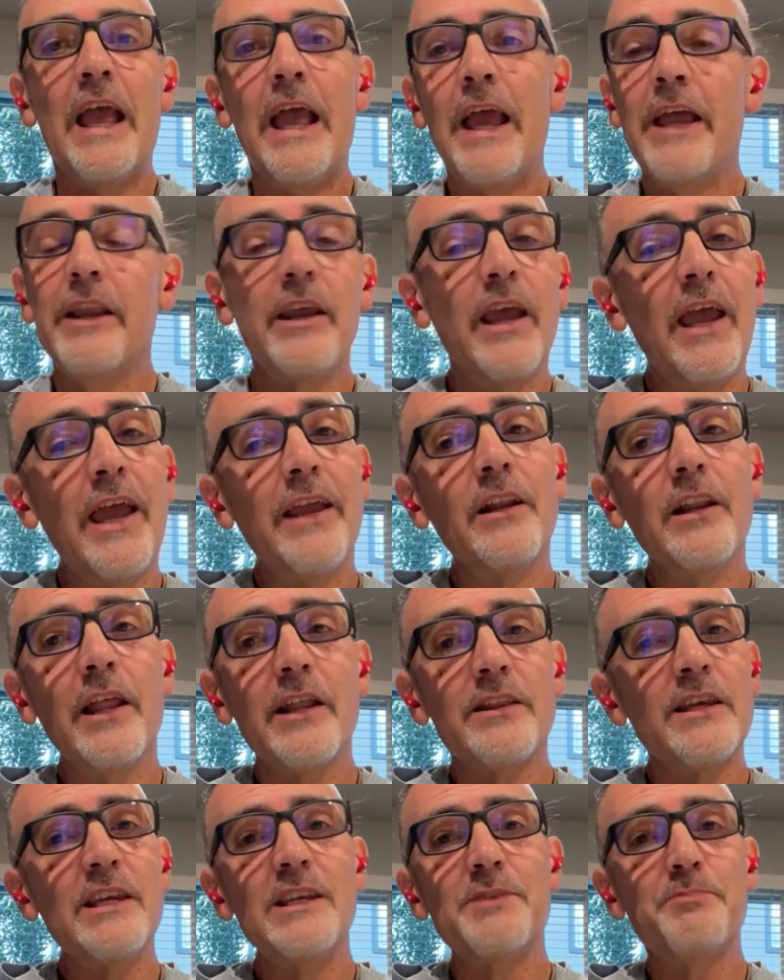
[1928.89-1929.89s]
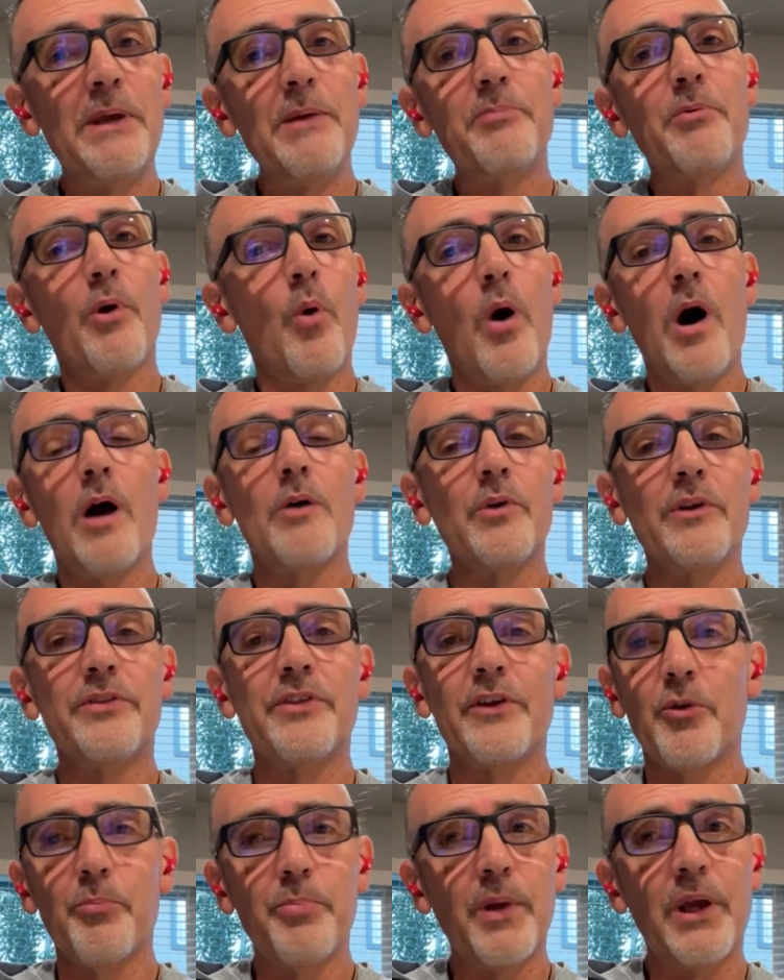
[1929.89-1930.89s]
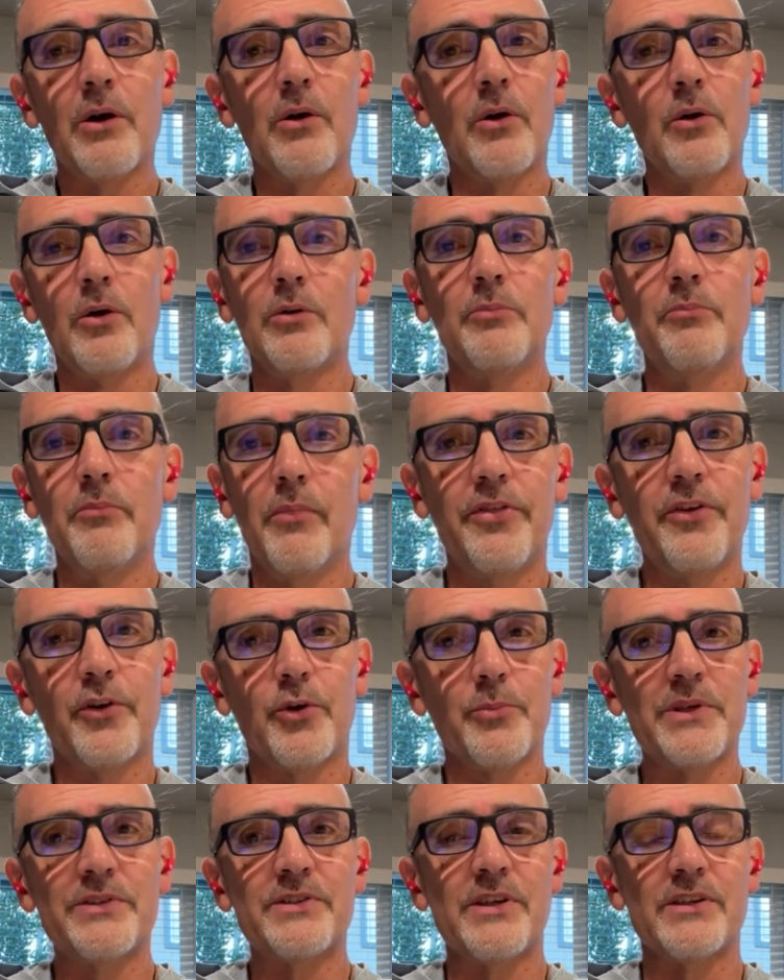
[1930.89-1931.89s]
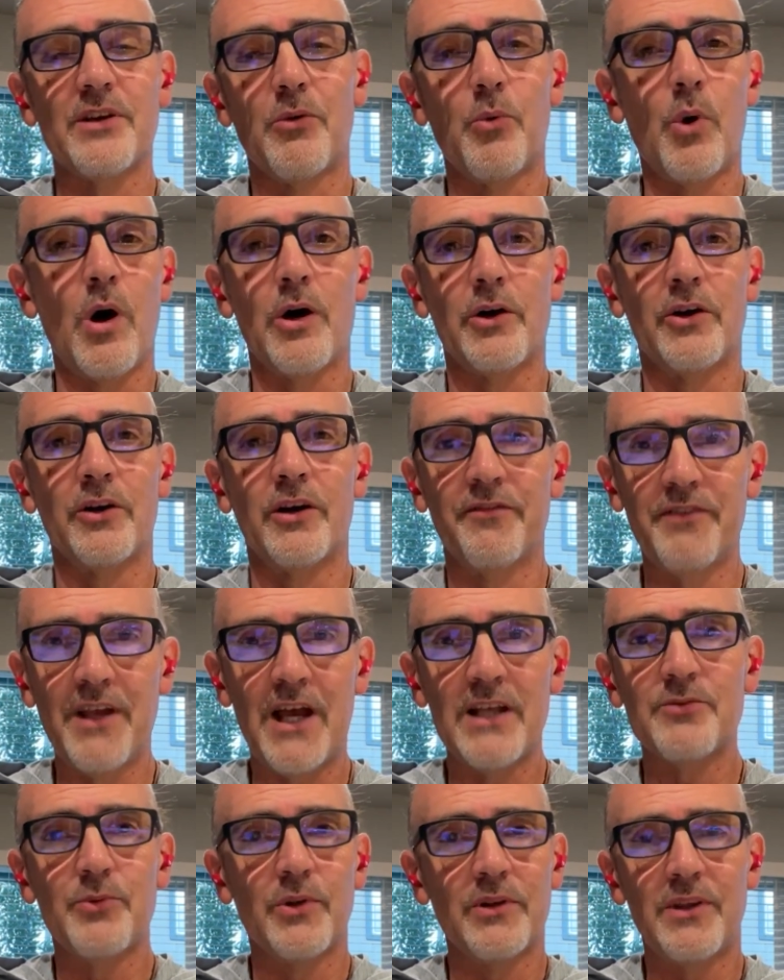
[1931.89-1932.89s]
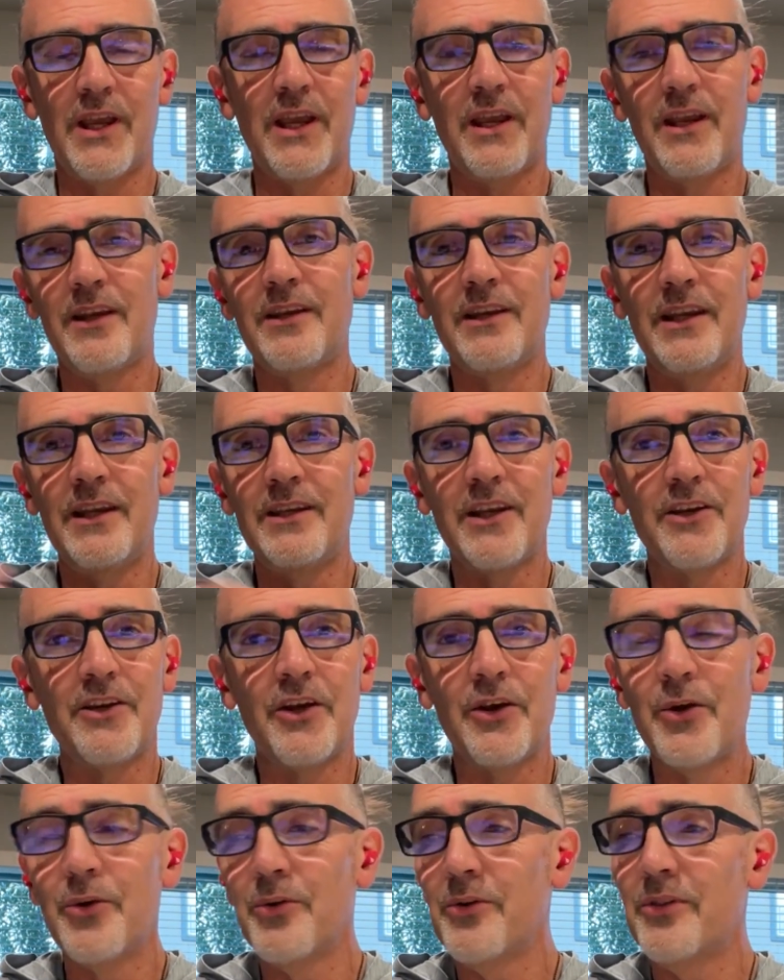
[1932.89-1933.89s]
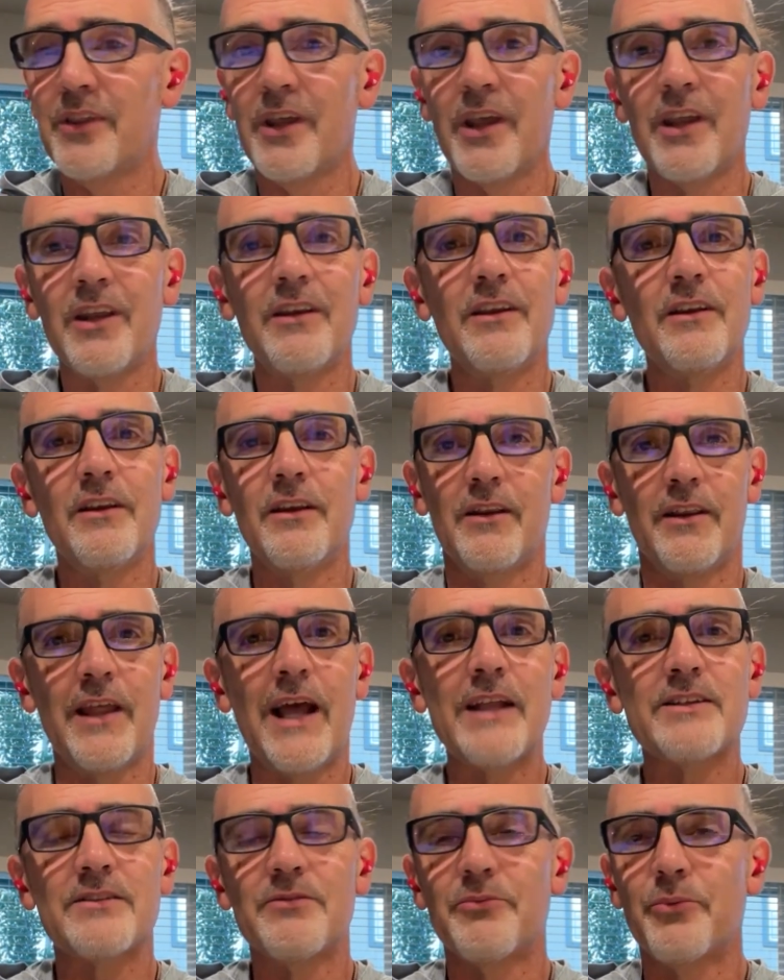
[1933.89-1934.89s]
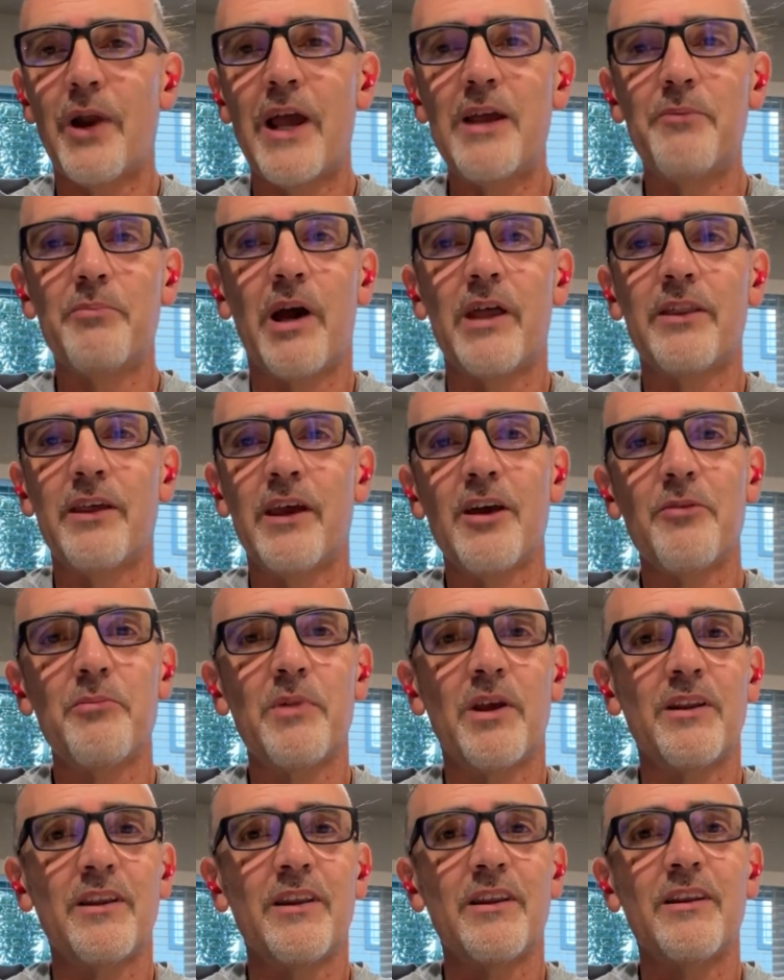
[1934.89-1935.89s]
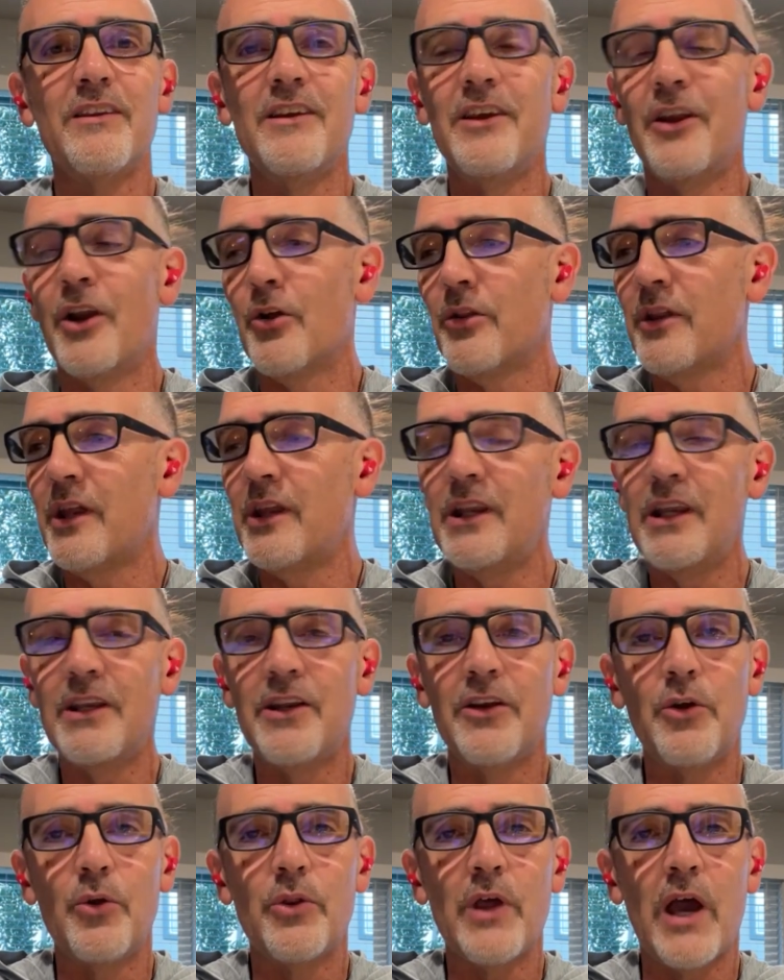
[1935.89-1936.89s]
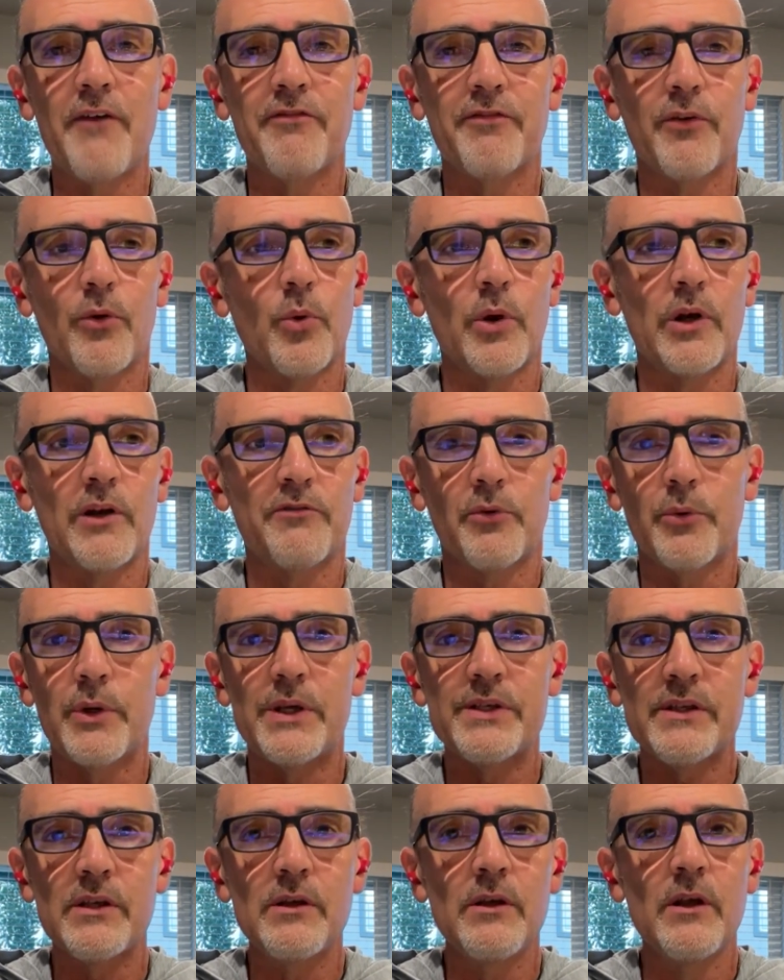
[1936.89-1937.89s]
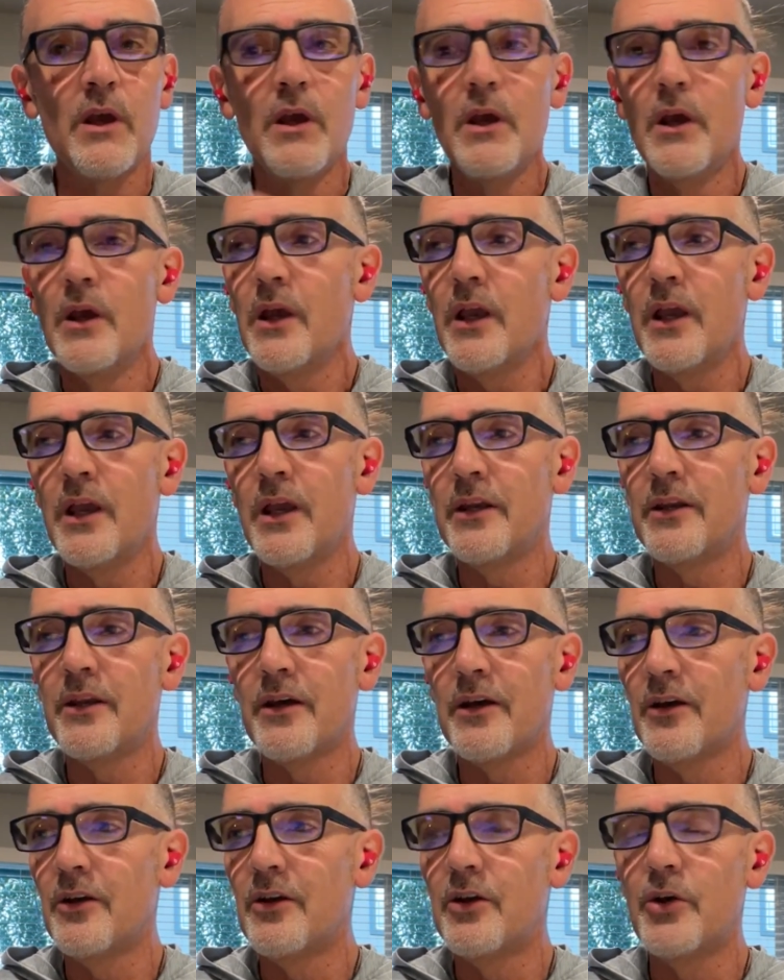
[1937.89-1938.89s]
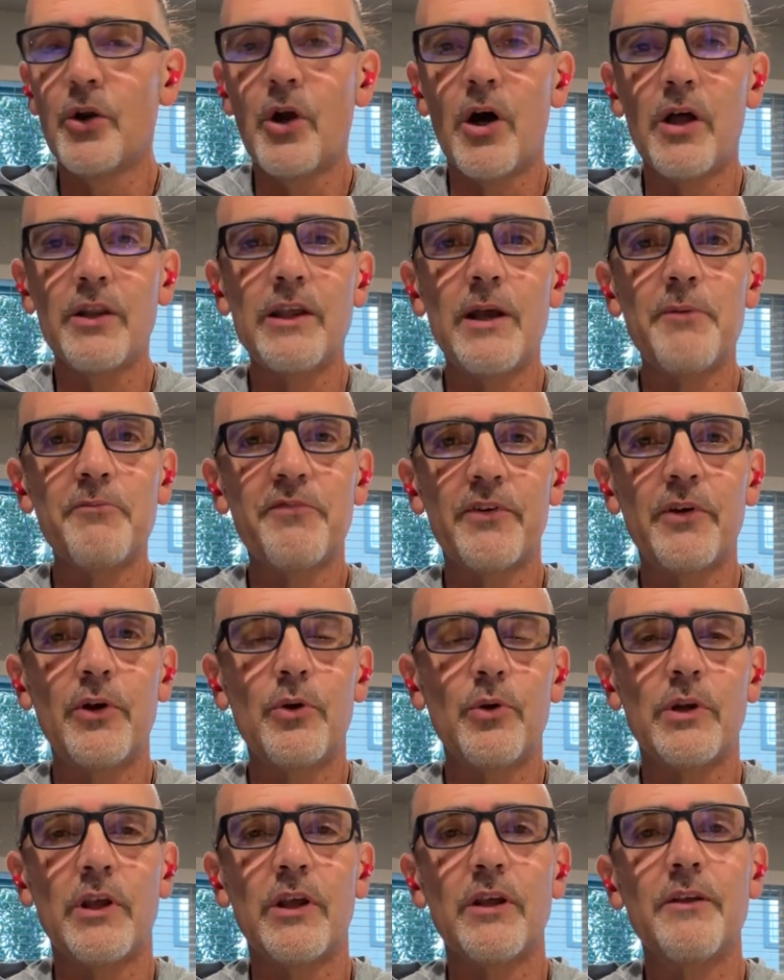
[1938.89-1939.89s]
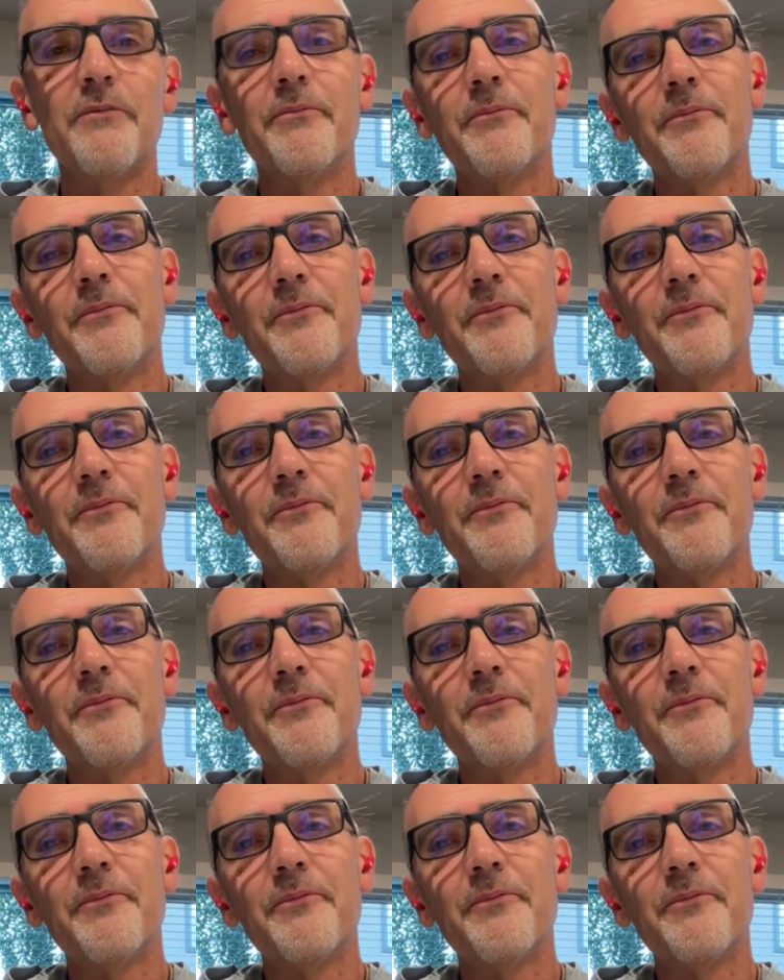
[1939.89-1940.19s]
And let these people walk with their big old thermoses of water. If that's what they need to do, then that's right by them. And, they need to do that for whatever reason. And good on them for doing it.